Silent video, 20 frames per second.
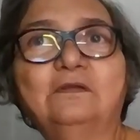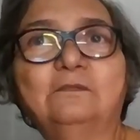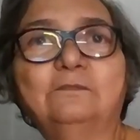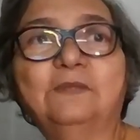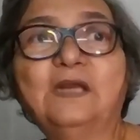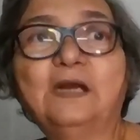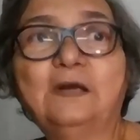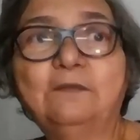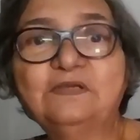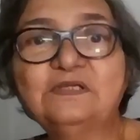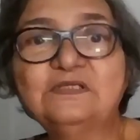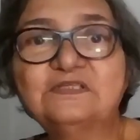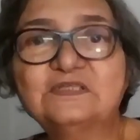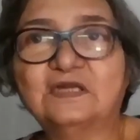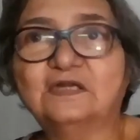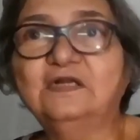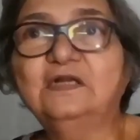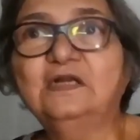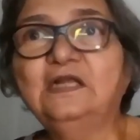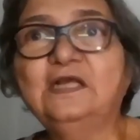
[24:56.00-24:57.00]
becoming
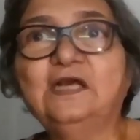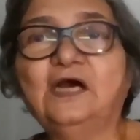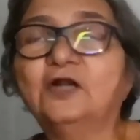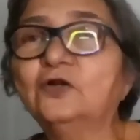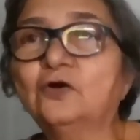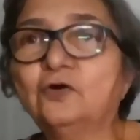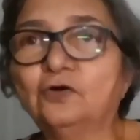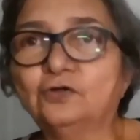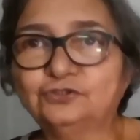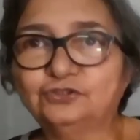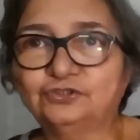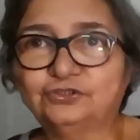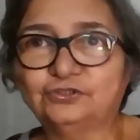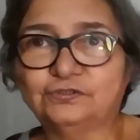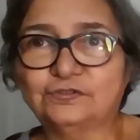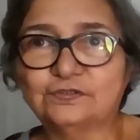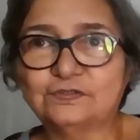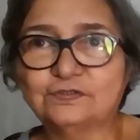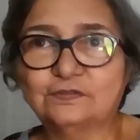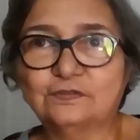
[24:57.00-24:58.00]
suddenly
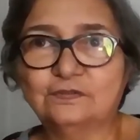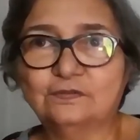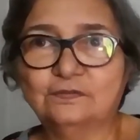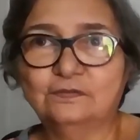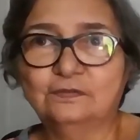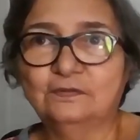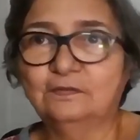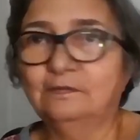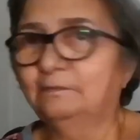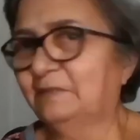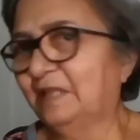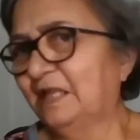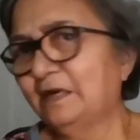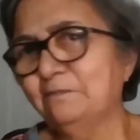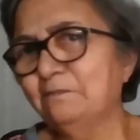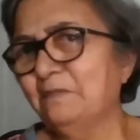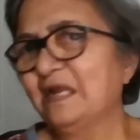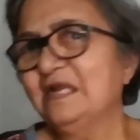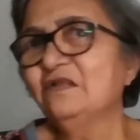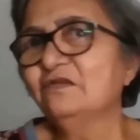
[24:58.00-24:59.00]
unconscious. There are
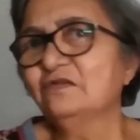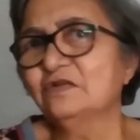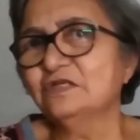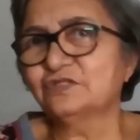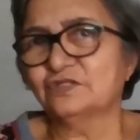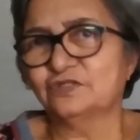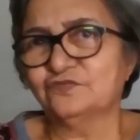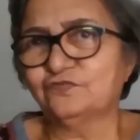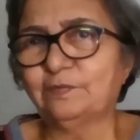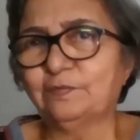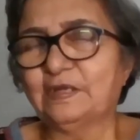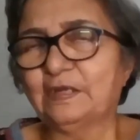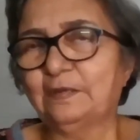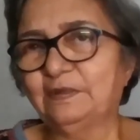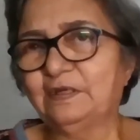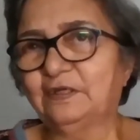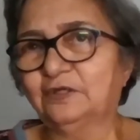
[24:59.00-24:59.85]
many reasons for becoming